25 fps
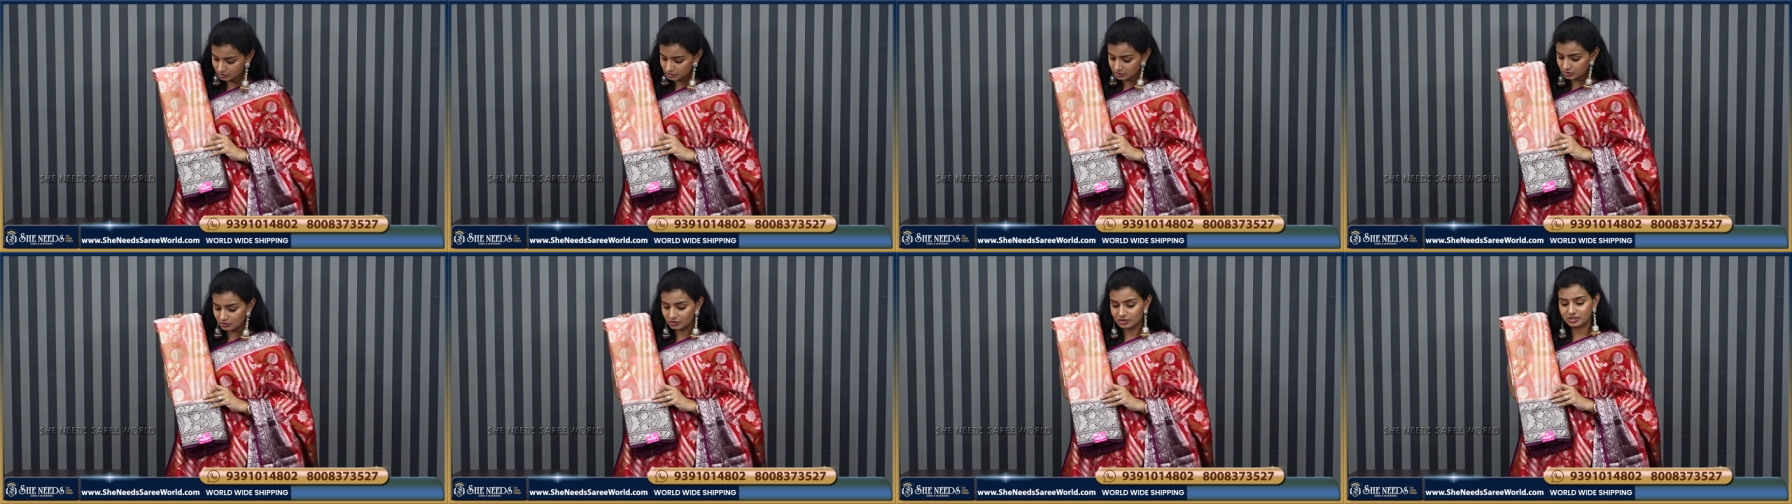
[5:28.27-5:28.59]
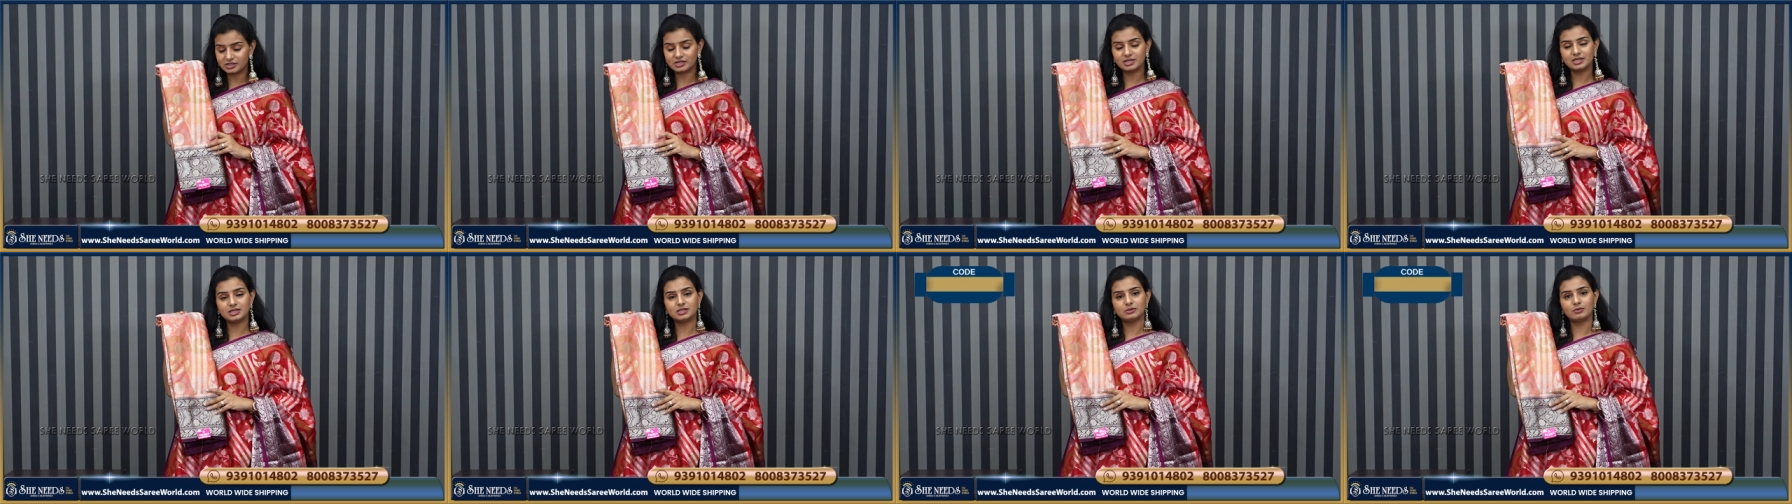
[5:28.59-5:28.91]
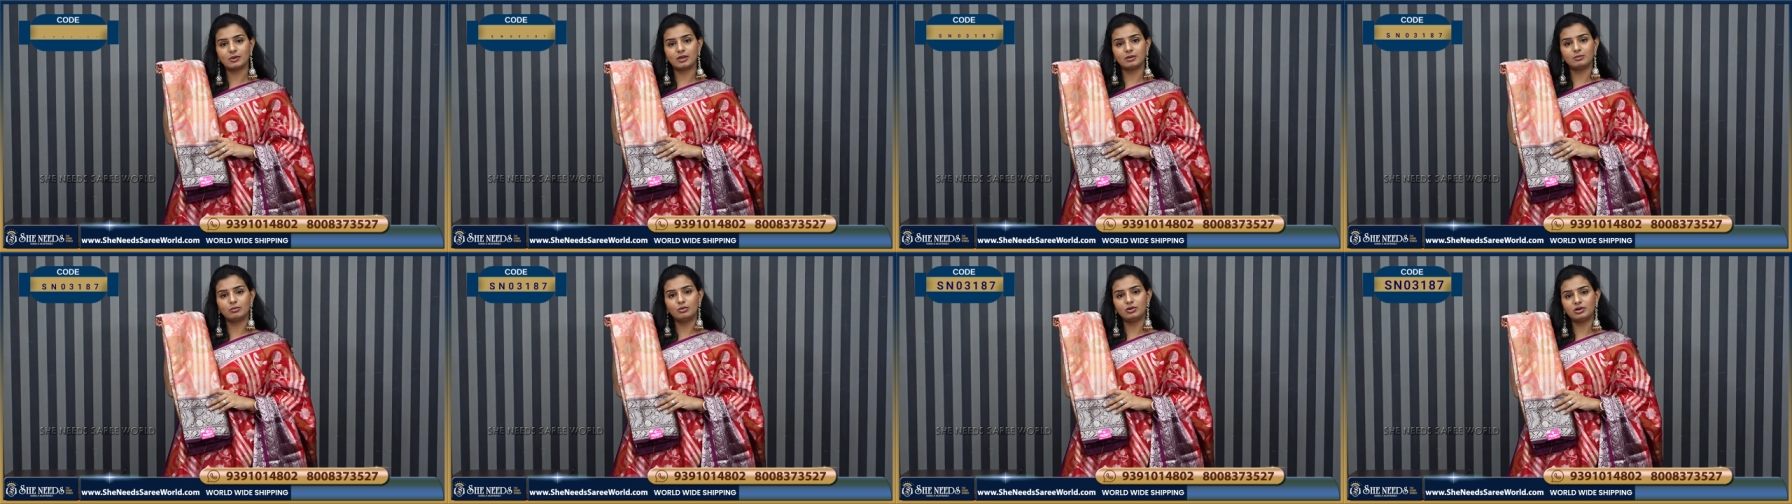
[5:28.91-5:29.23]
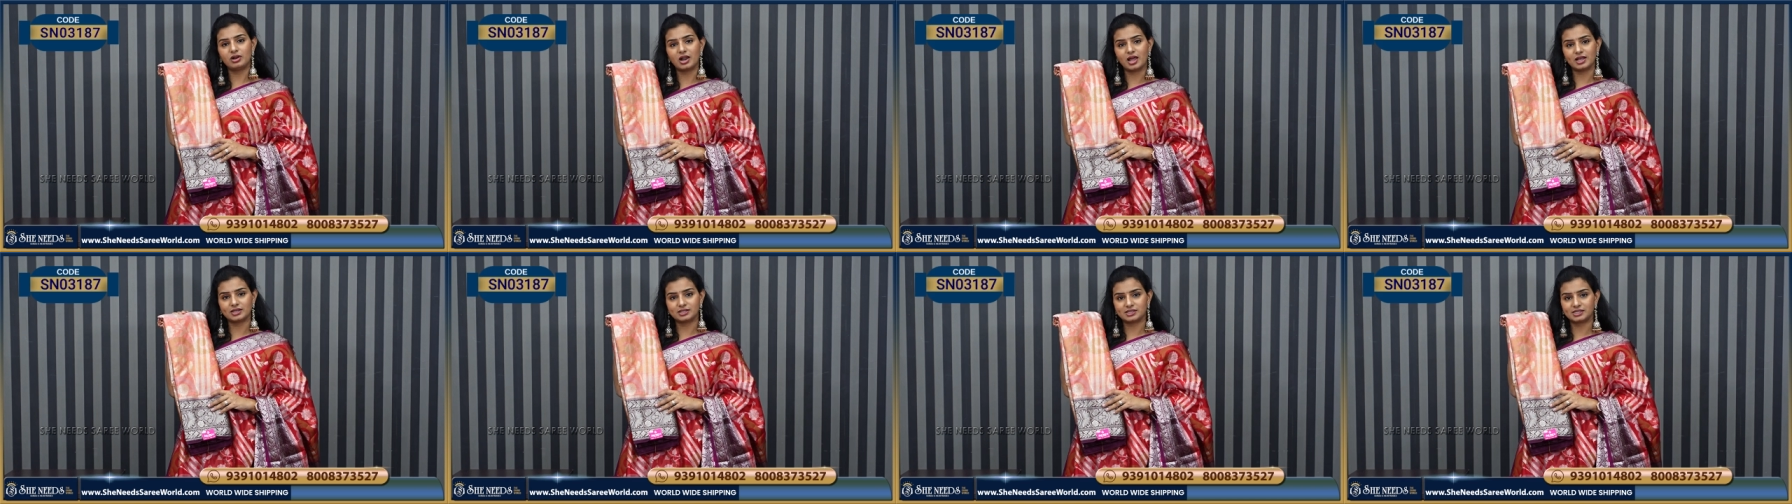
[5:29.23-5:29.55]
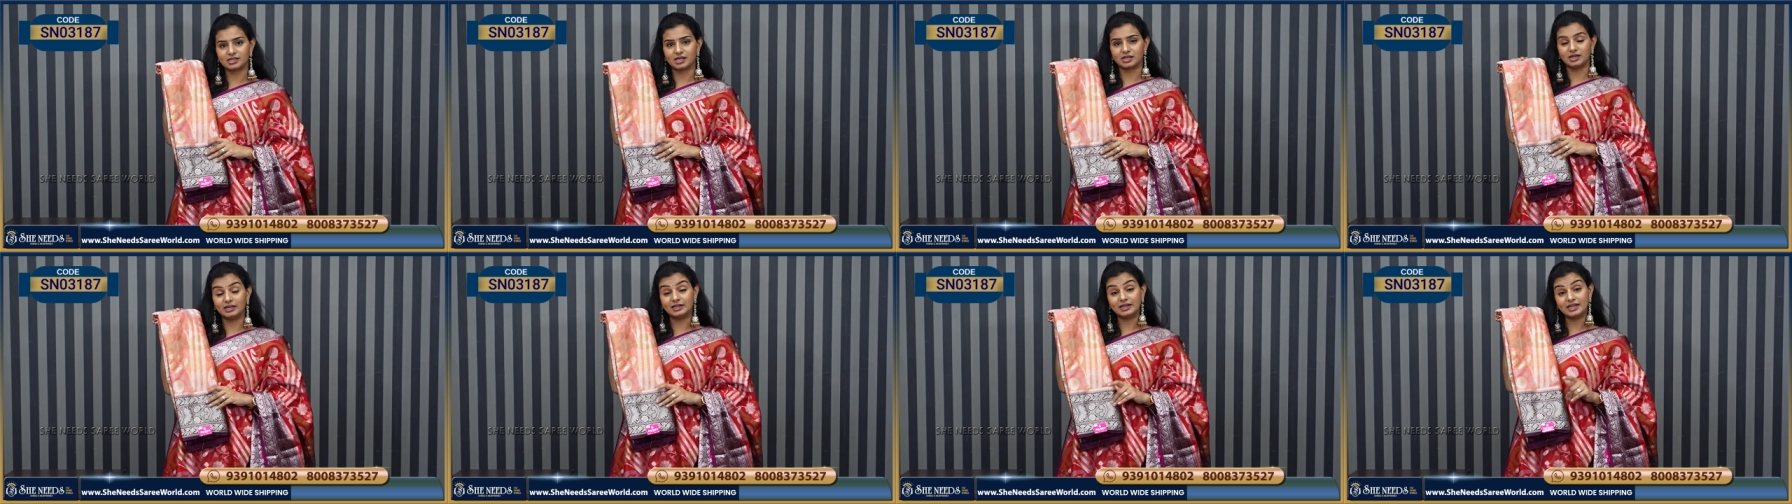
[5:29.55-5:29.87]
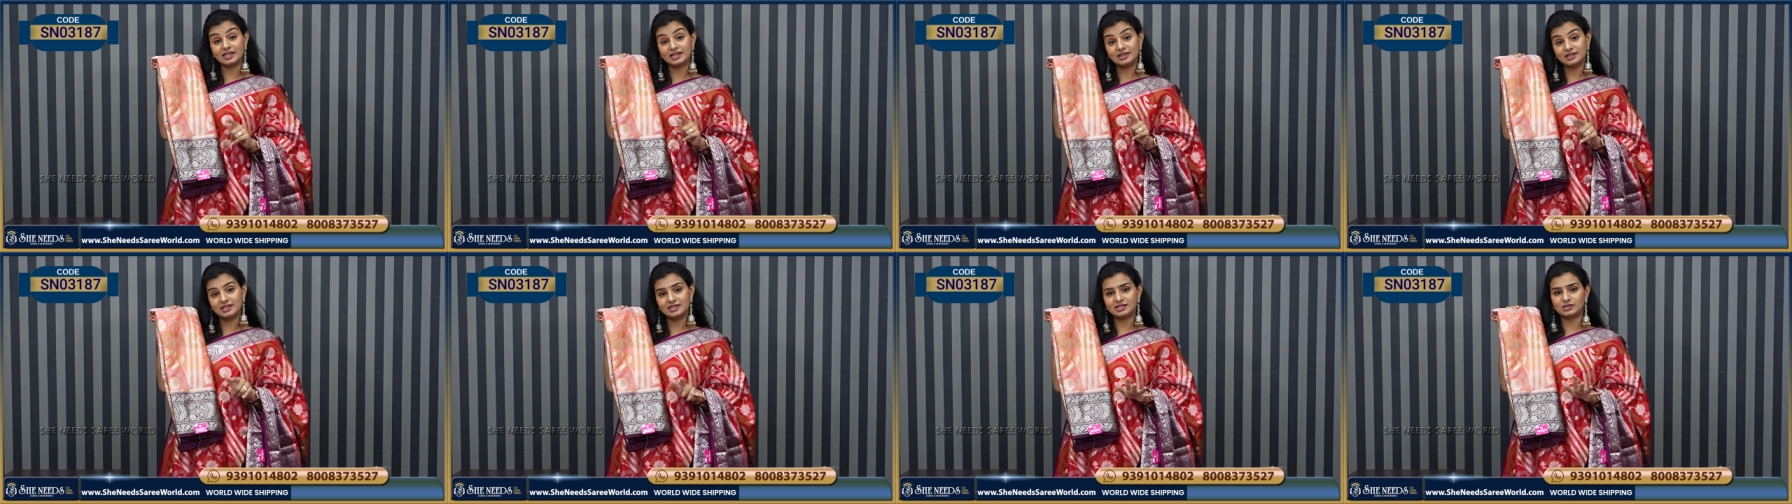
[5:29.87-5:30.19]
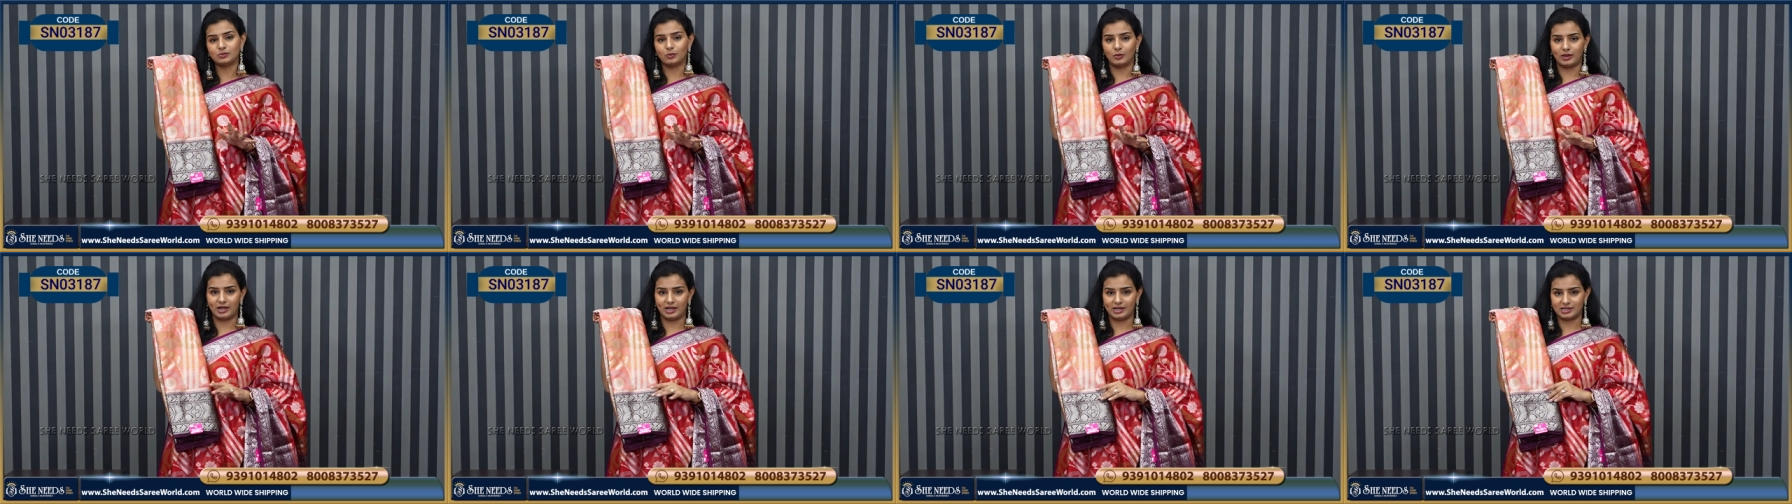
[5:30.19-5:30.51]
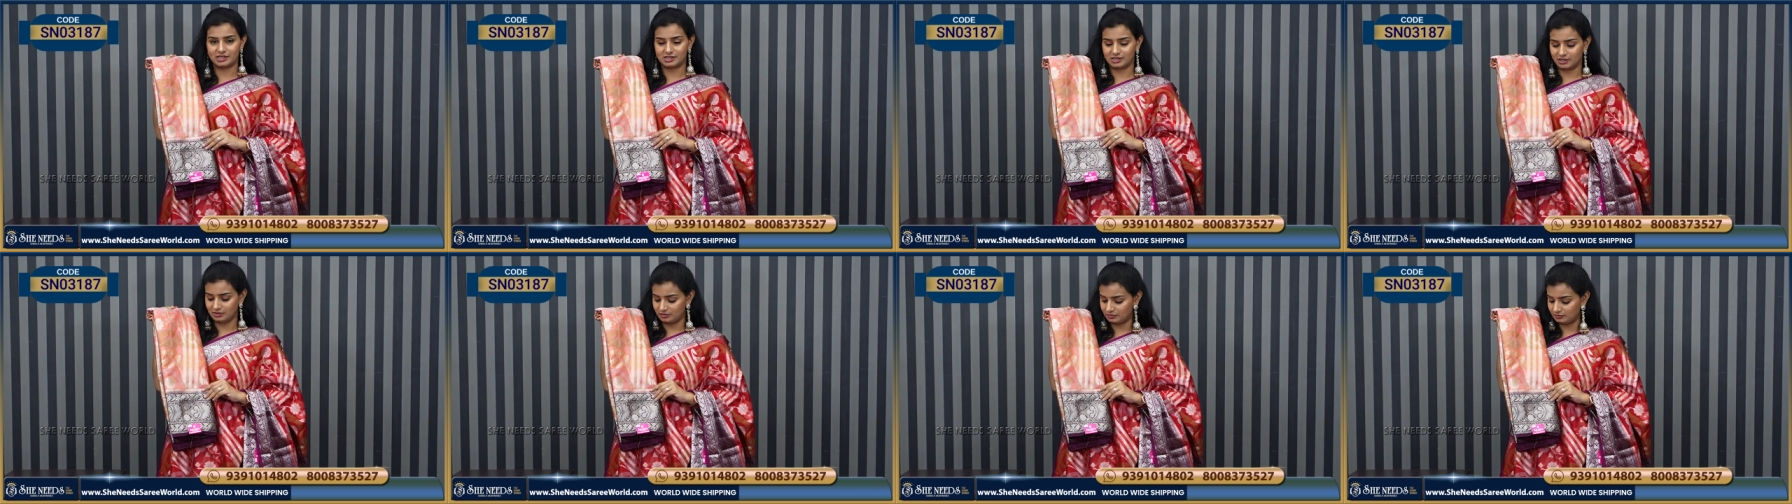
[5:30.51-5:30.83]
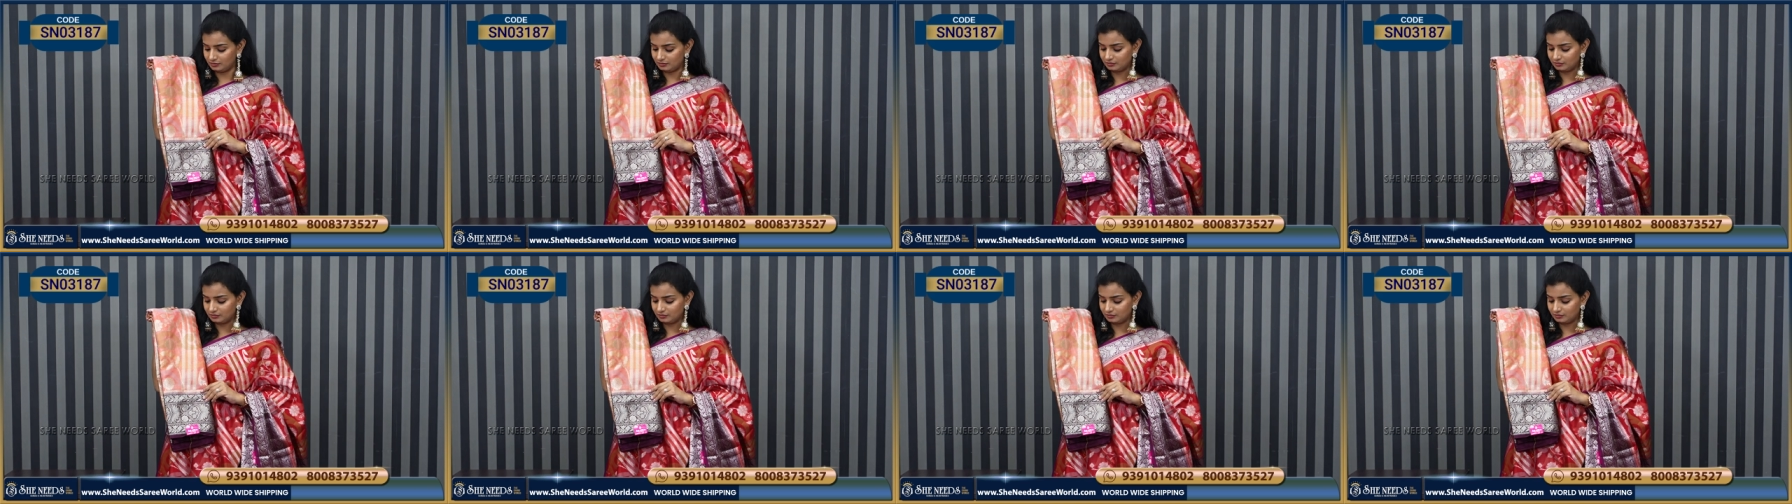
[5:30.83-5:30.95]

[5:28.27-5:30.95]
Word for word: So this is one more last color in this variety.